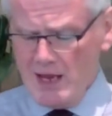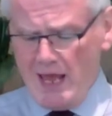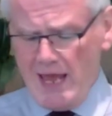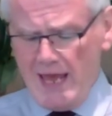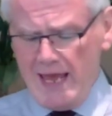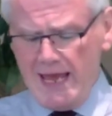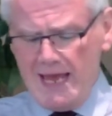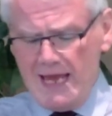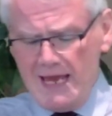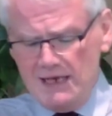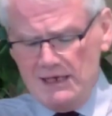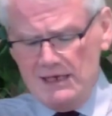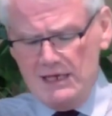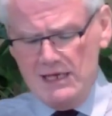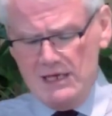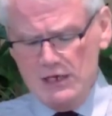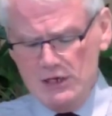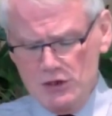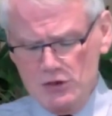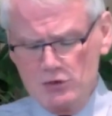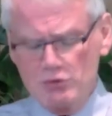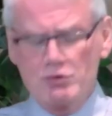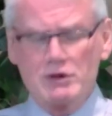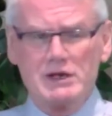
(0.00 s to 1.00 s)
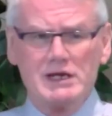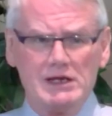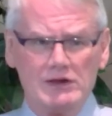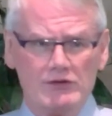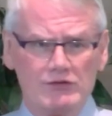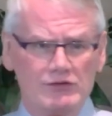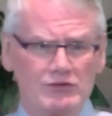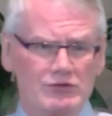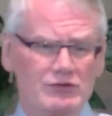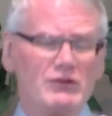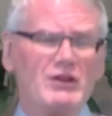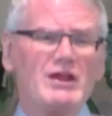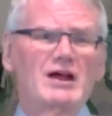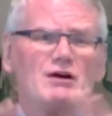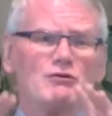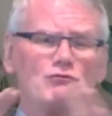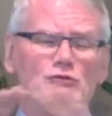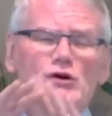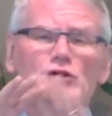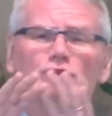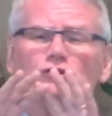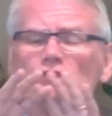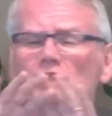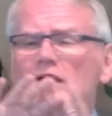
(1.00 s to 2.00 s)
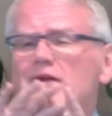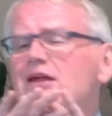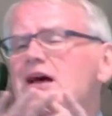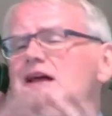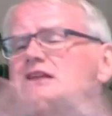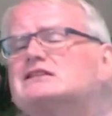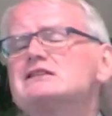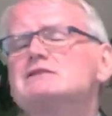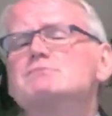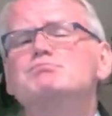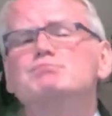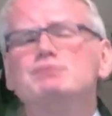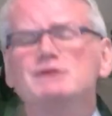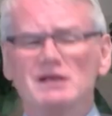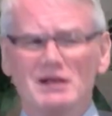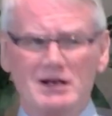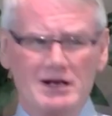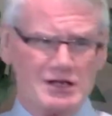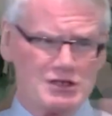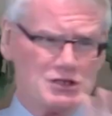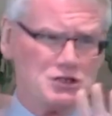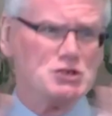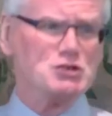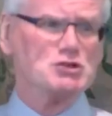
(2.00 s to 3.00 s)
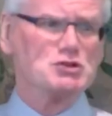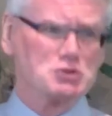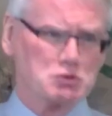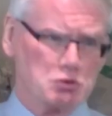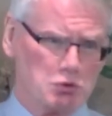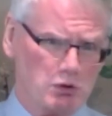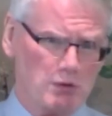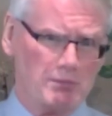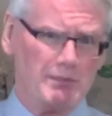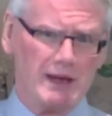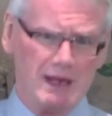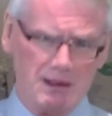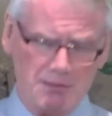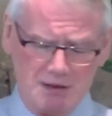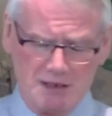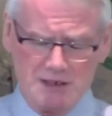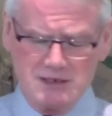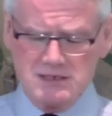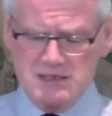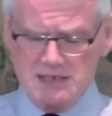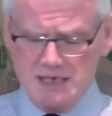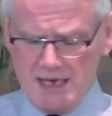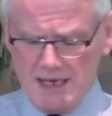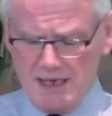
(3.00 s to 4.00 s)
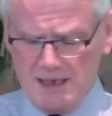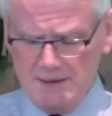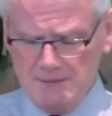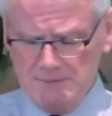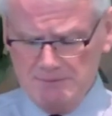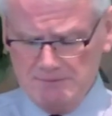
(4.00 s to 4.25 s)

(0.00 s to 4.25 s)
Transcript: And he agrees. So that we'll say that's a bit unusual maybe today.